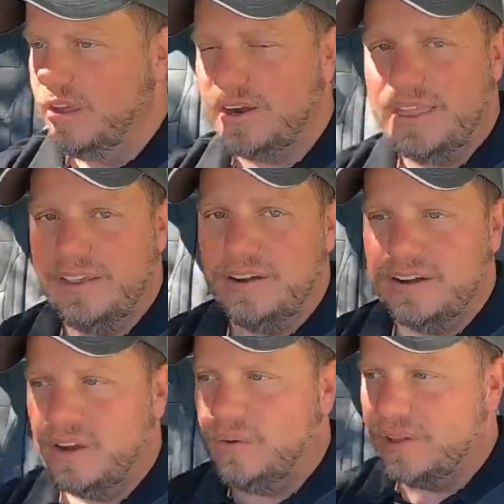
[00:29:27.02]
Okay, there
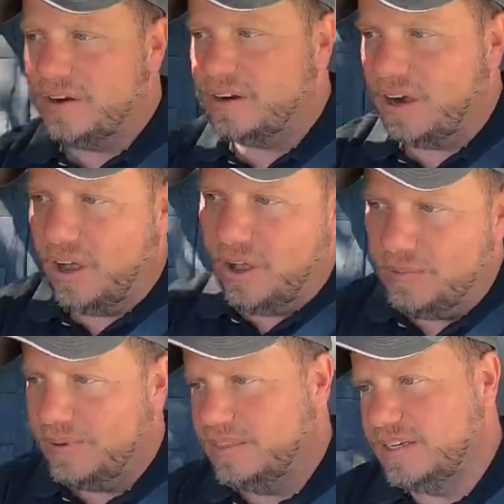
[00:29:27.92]
you go. There are all